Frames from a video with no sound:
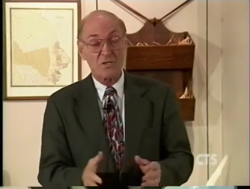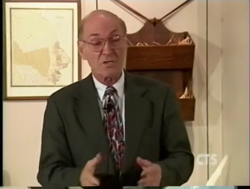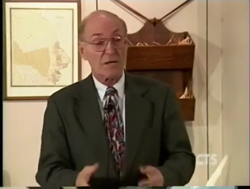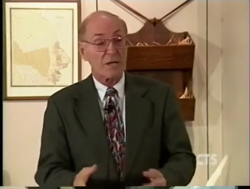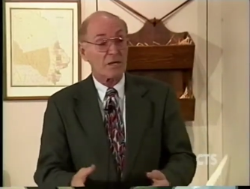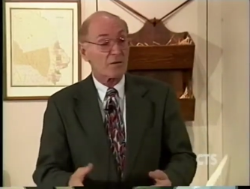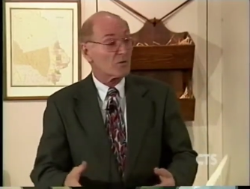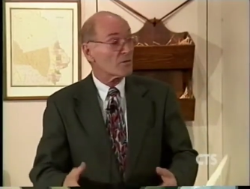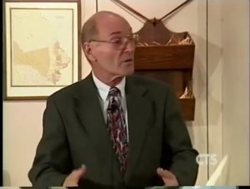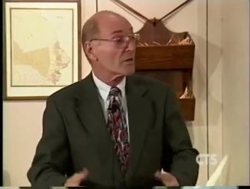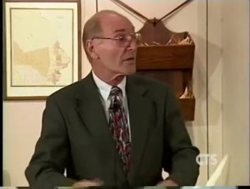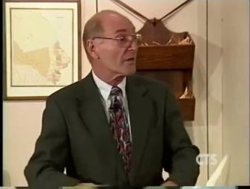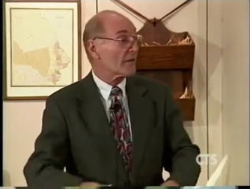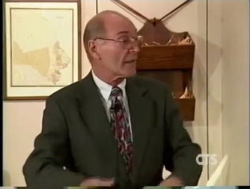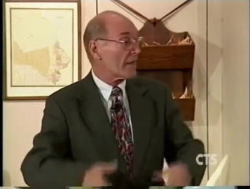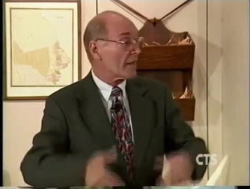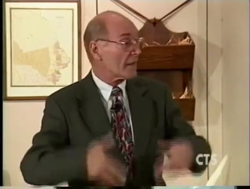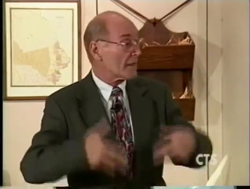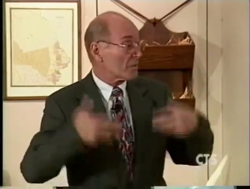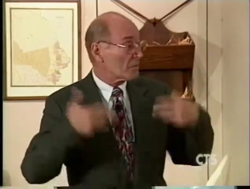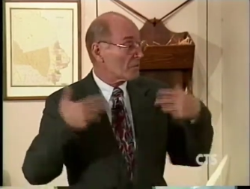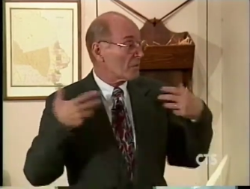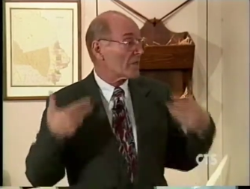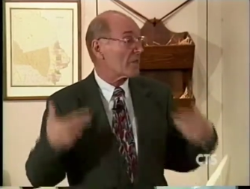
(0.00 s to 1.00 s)
Not only
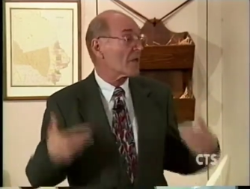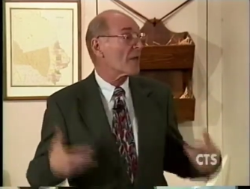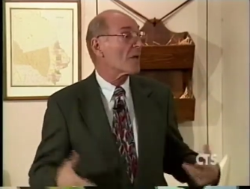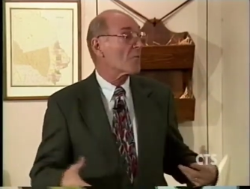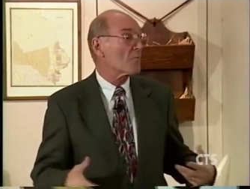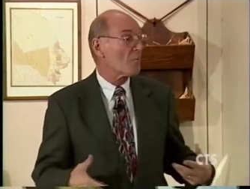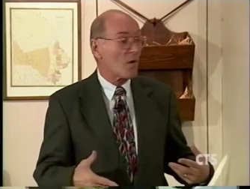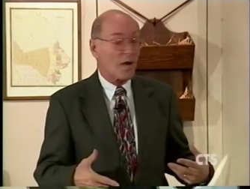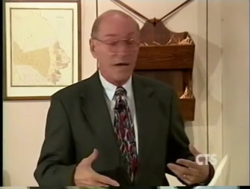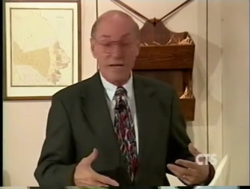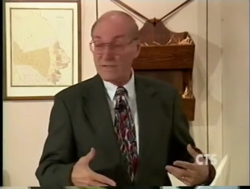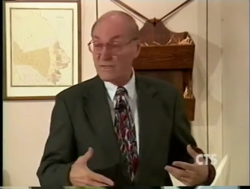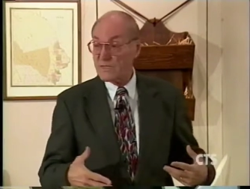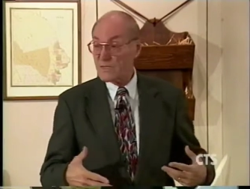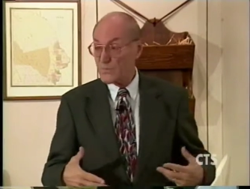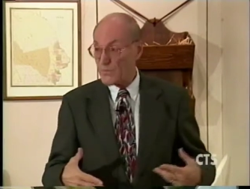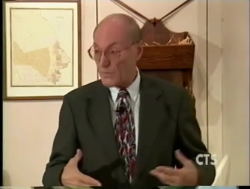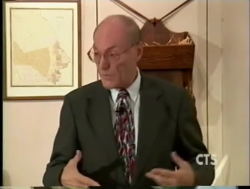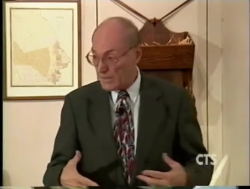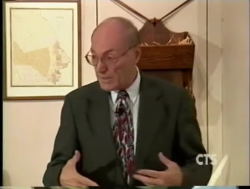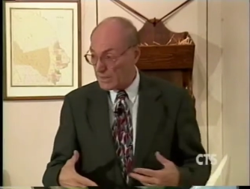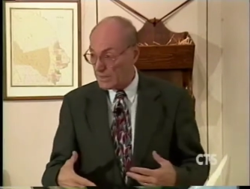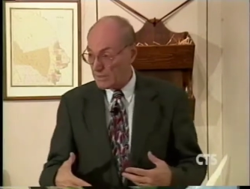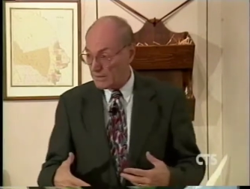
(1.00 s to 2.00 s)
that, it became
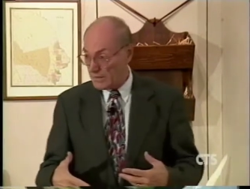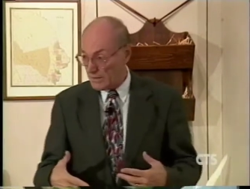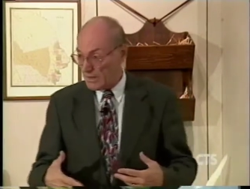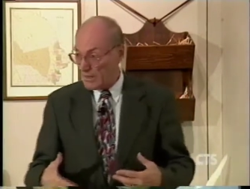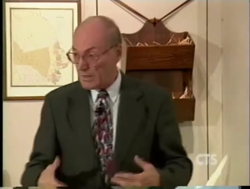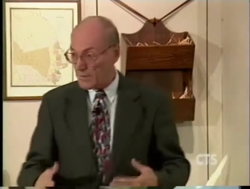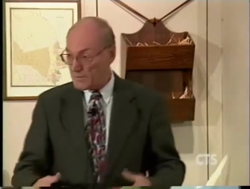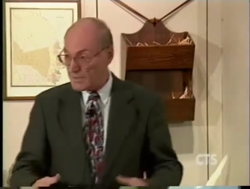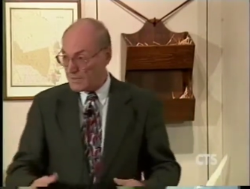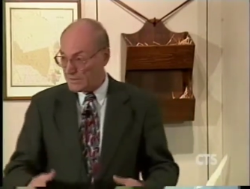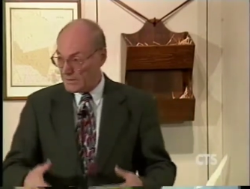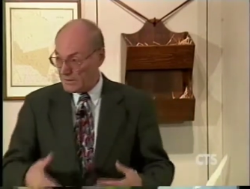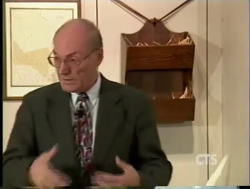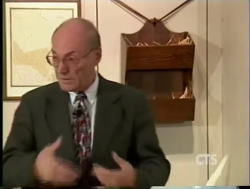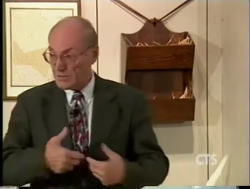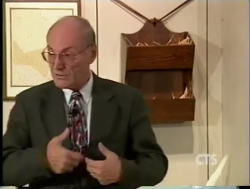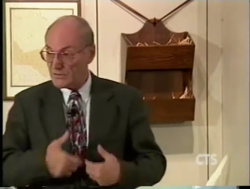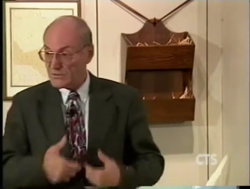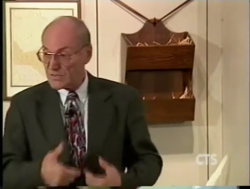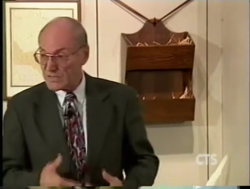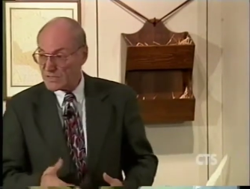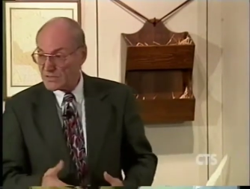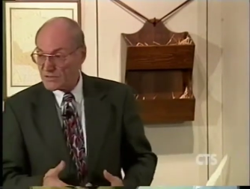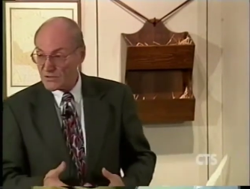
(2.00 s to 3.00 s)
widespread in the
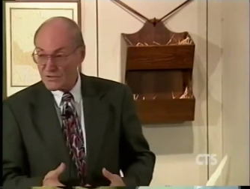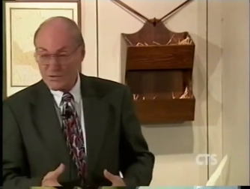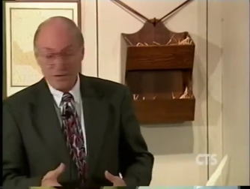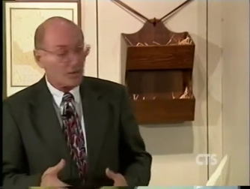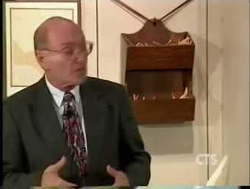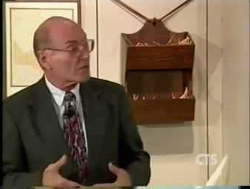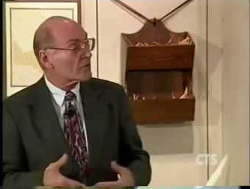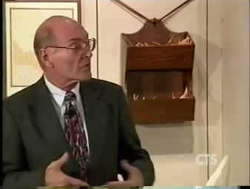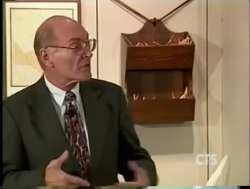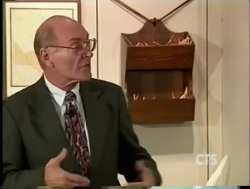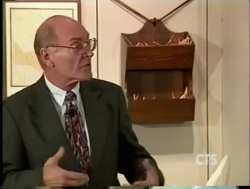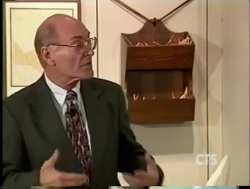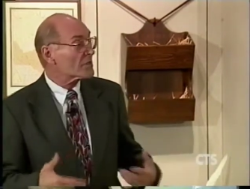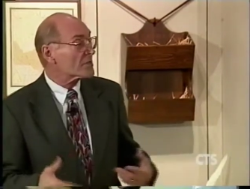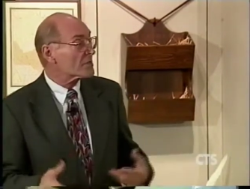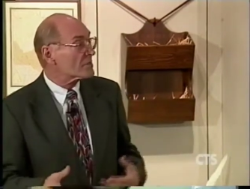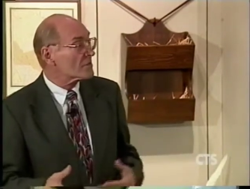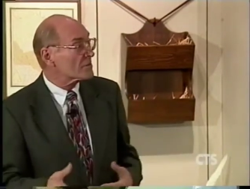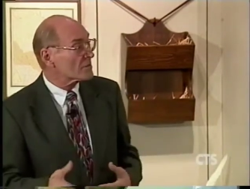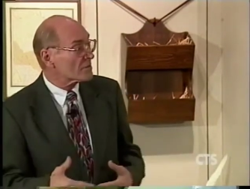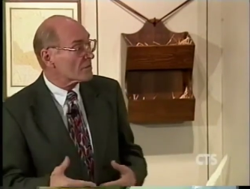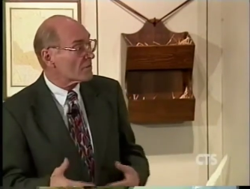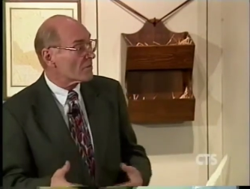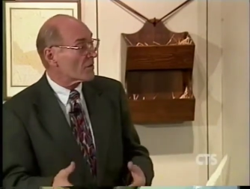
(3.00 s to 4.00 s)
armadillo's internal organs
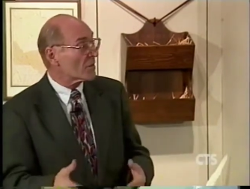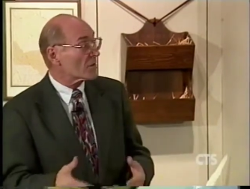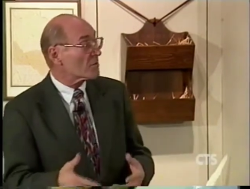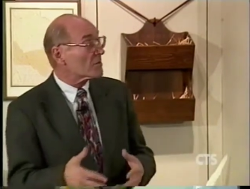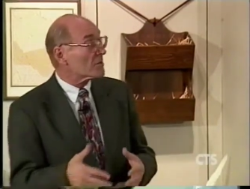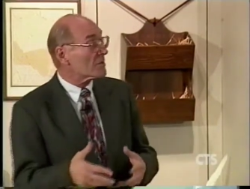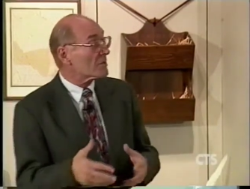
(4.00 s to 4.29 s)
and so on